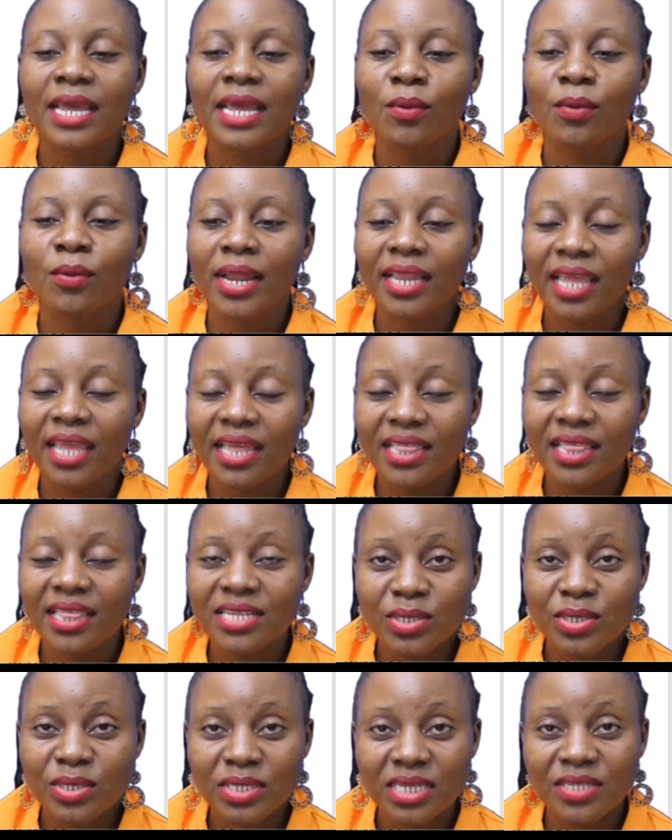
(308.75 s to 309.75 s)
You can get the
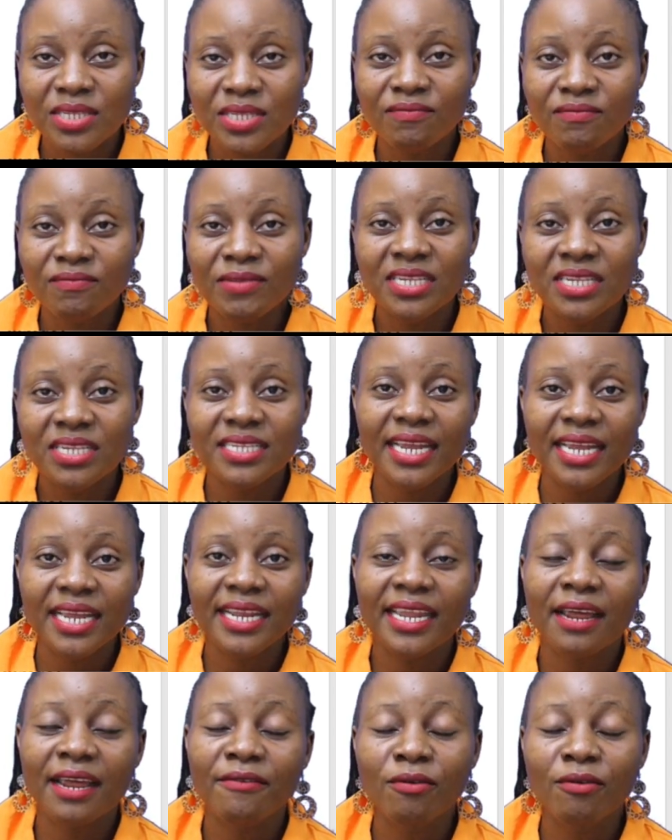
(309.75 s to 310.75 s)
sources of business
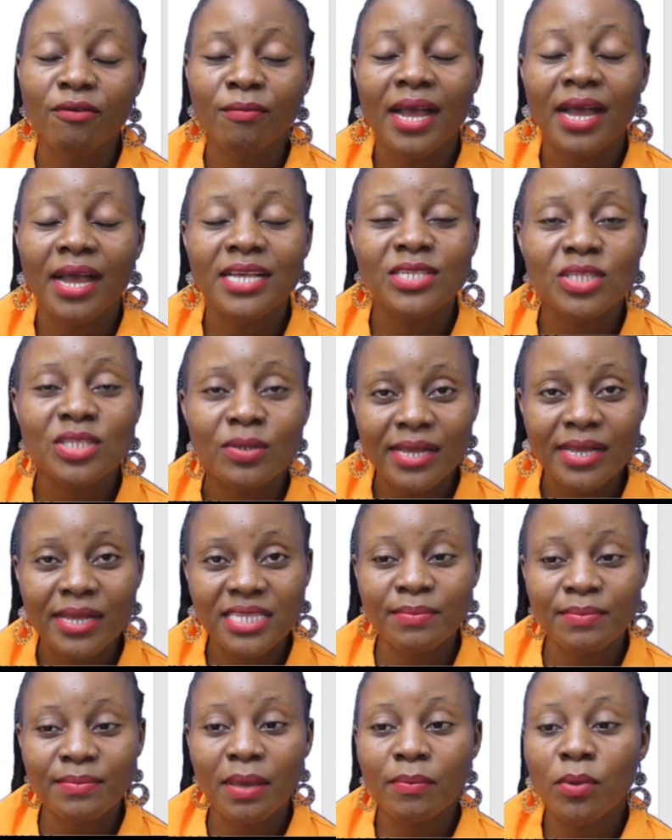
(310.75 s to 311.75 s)
idea from
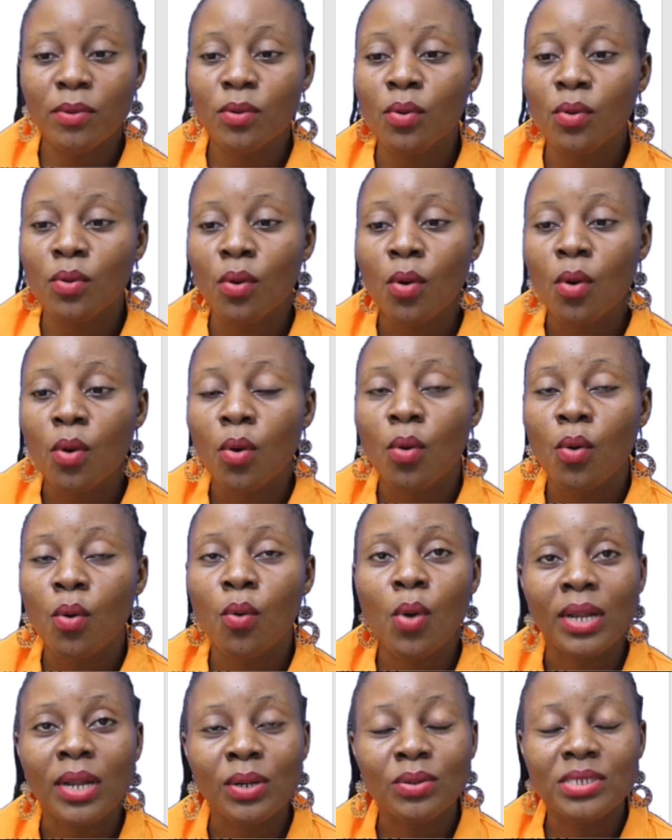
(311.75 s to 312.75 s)
customers, maybe
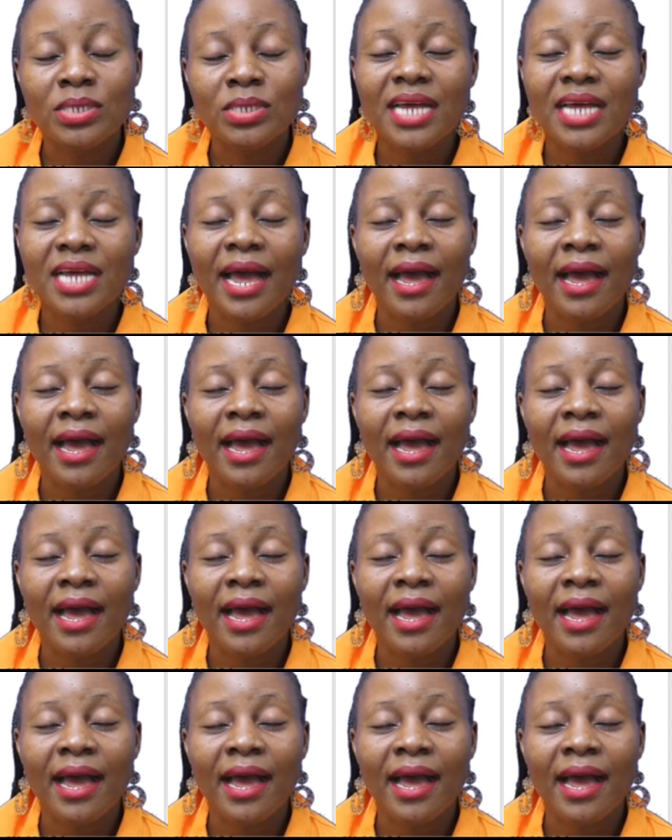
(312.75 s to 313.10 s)
who are not